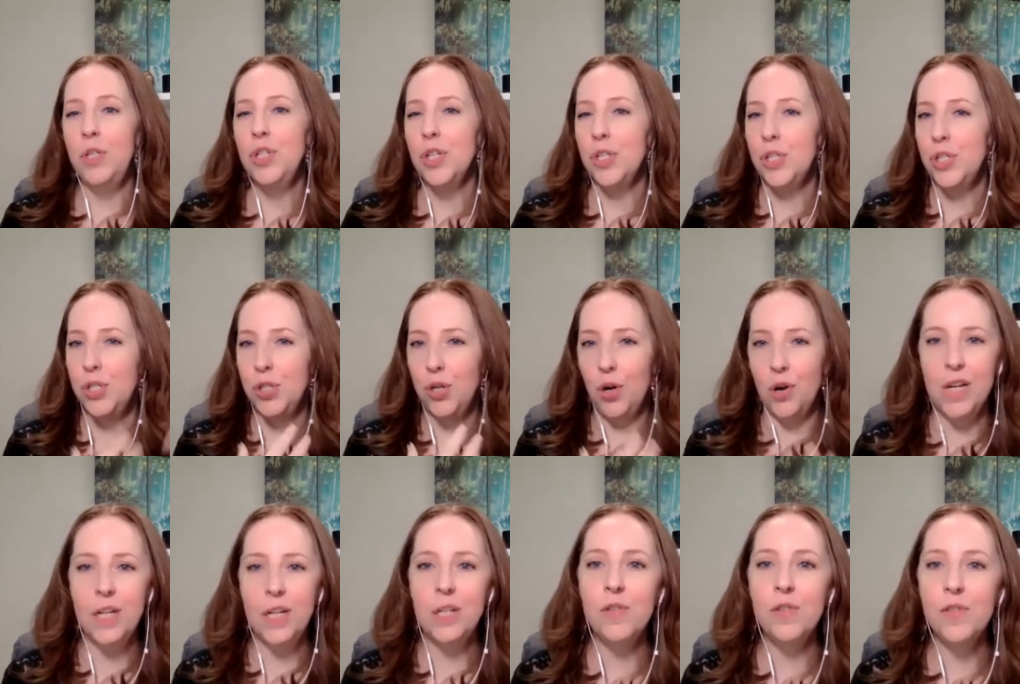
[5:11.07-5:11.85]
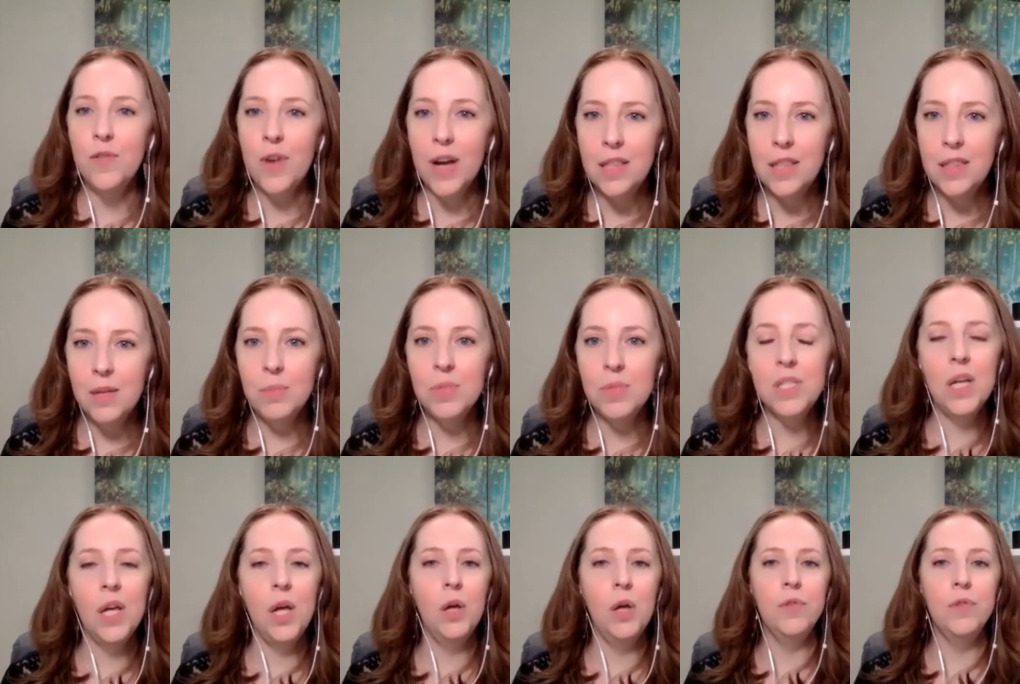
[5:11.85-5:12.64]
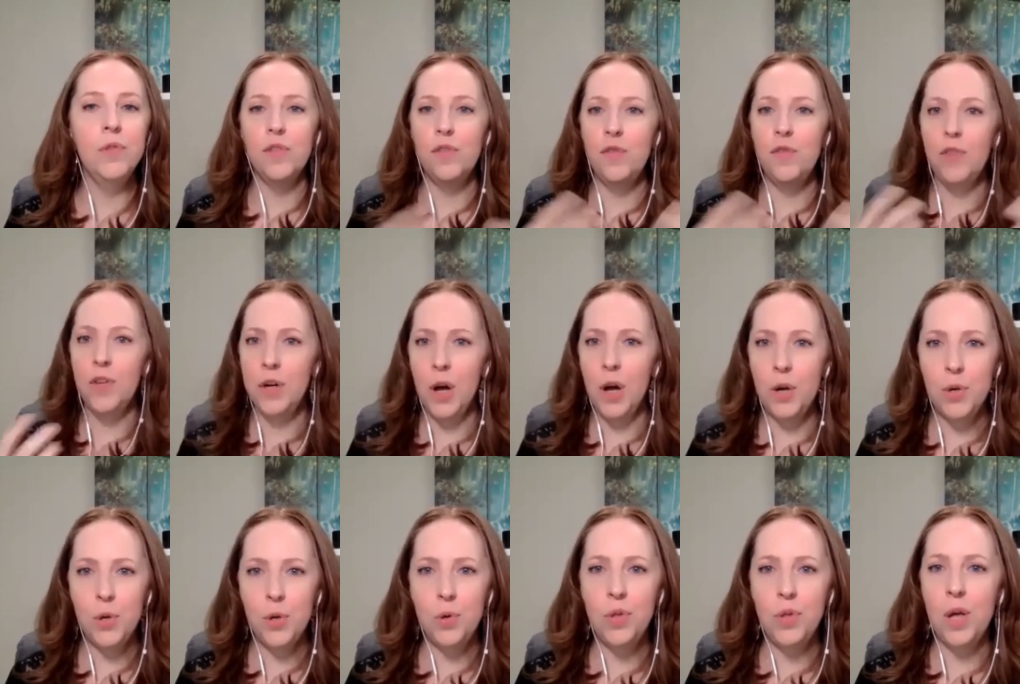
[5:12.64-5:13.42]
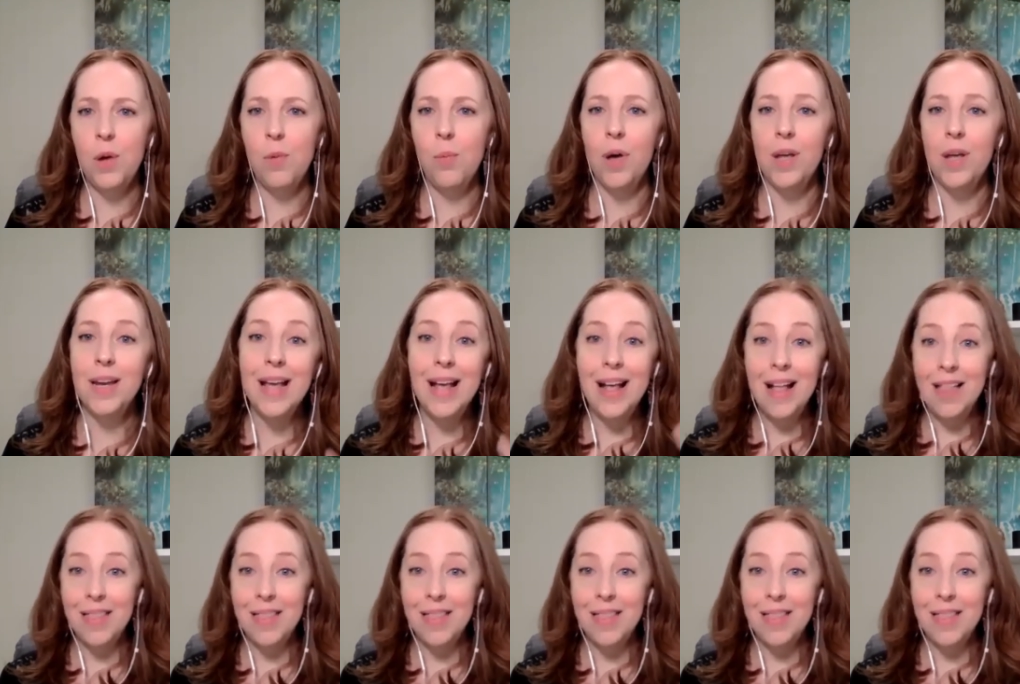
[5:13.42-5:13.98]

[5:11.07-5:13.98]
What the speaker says: just starting to find themselves or figure out who they want.